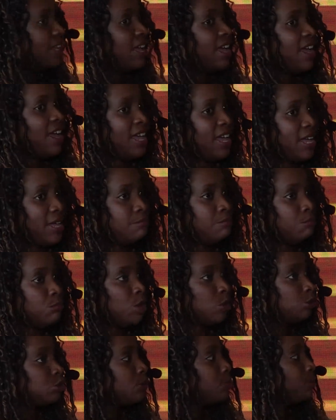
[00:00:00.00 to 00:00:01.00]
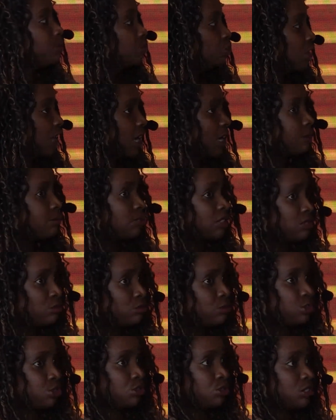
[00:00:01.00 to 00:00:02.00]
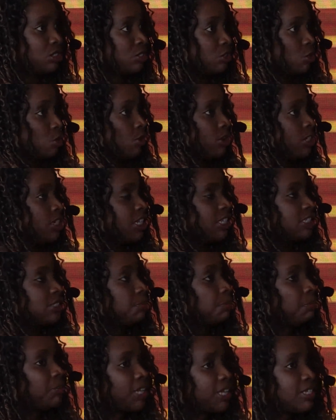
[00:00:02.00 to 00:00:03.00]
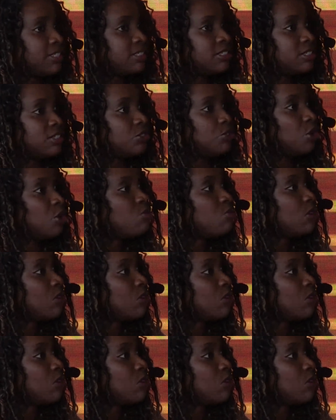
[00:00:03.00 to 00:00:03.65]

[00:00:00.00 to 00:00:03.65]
had multiple jobs and was going these places, no one